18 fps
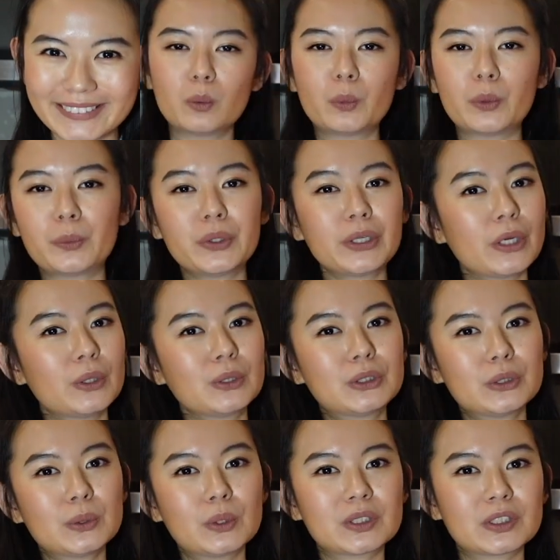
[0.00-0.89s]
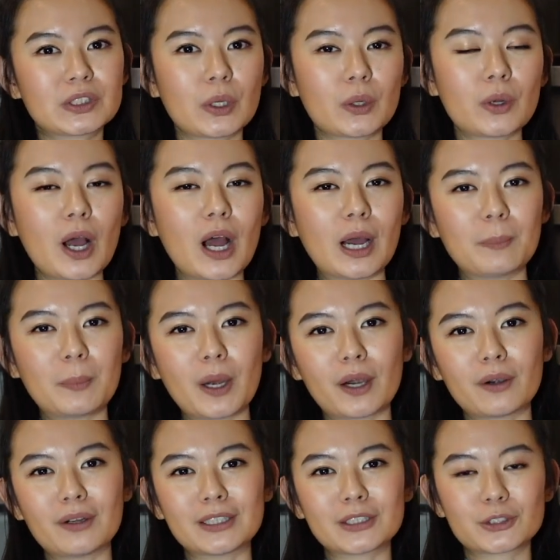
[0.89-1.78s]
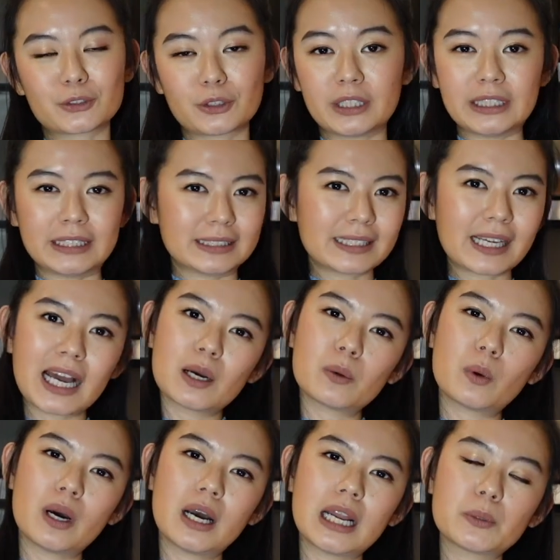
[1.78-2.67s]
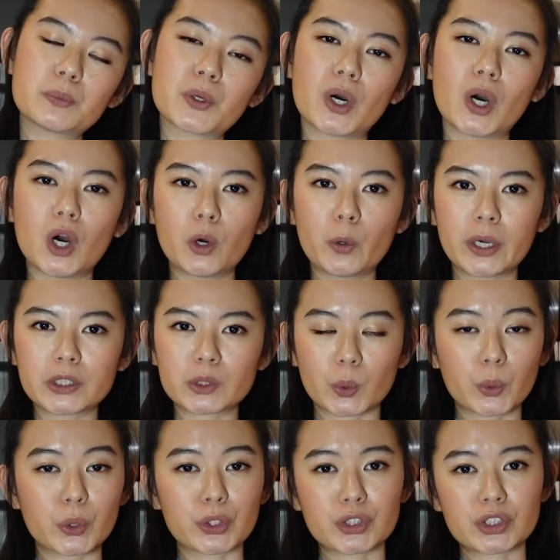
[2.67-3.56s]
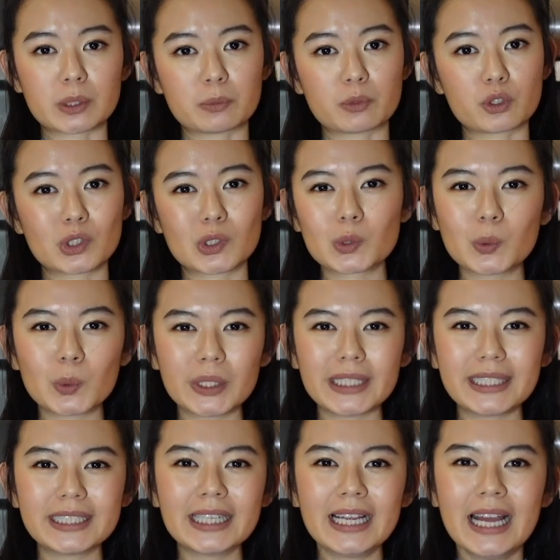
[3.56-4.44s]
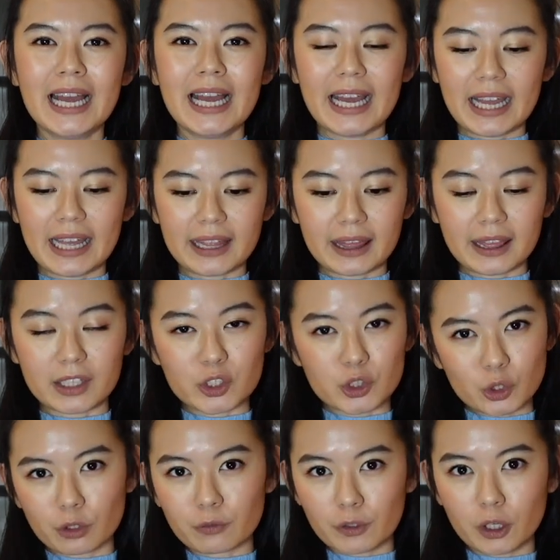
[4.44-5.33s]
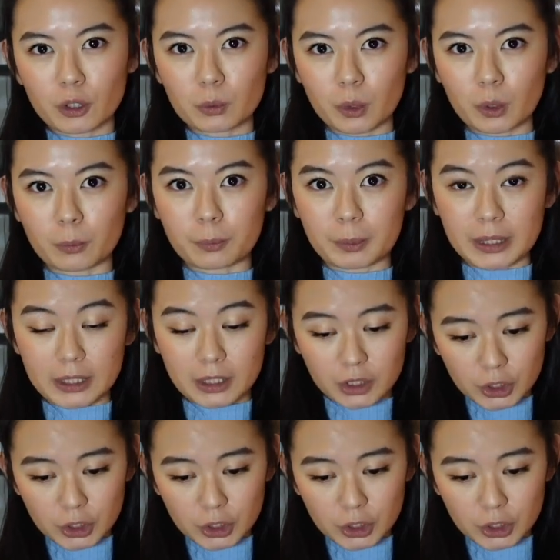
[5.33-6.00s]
When we go to a stone hot pot restaurant in Taiwan, we'll always order some squid, and the server will be